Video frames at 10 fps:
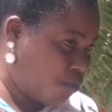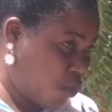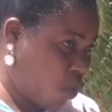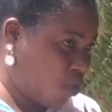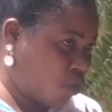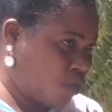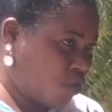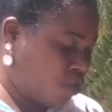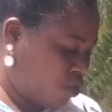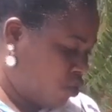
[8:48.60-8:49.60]
bowl,
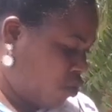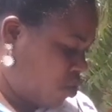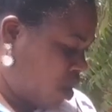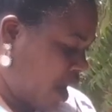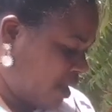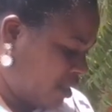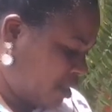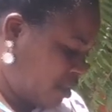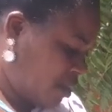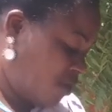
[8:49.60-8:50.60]
and
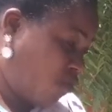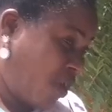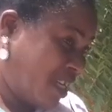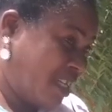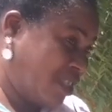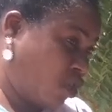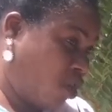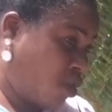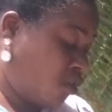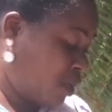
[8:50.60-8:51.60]
when it's
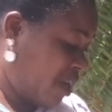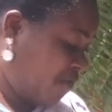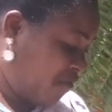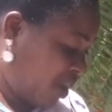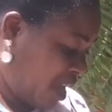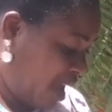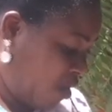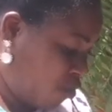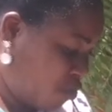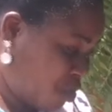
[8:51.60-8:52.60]
all, the fire
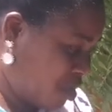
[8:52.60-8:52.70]
will be on,